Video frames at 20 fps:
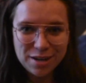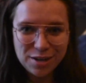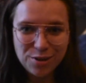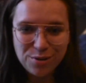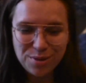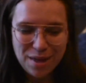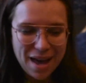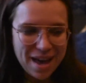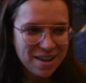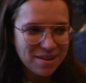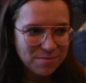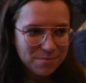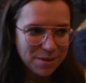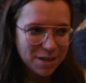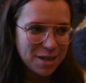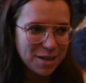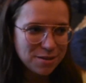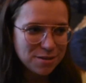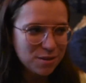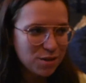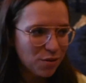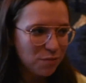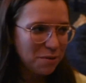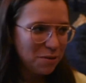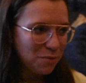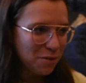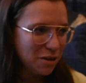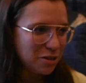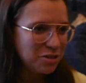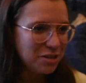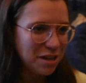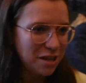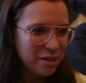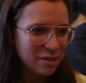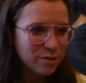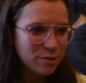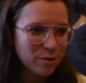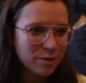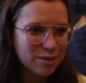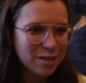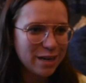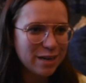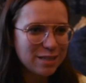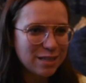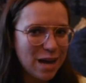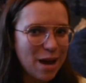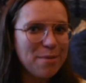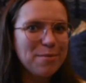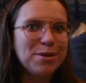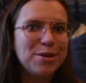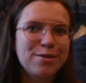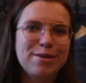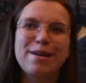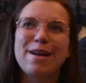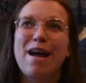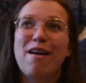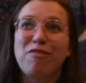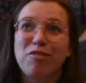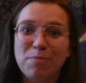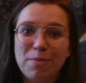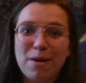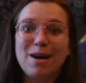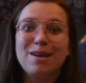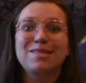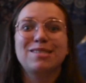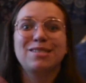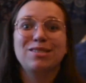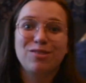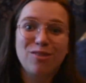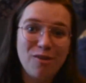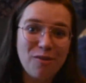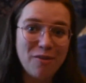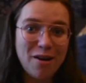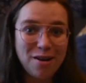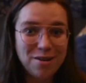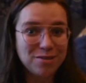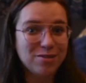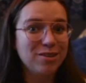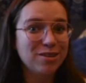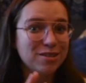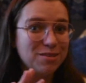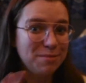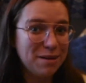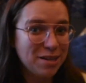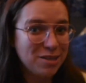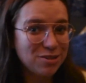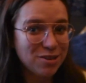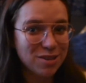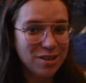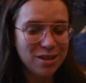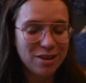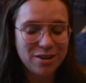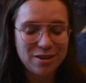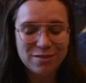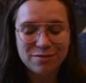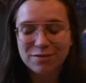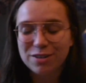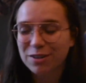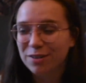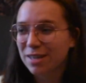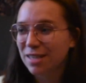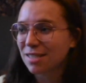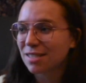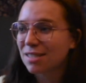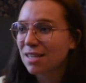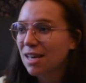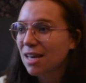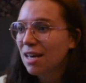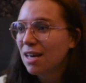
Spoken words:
knew that because you've been watching it this whole entire time and you didn't have to pause it to go around and look to make sure that you're in focus.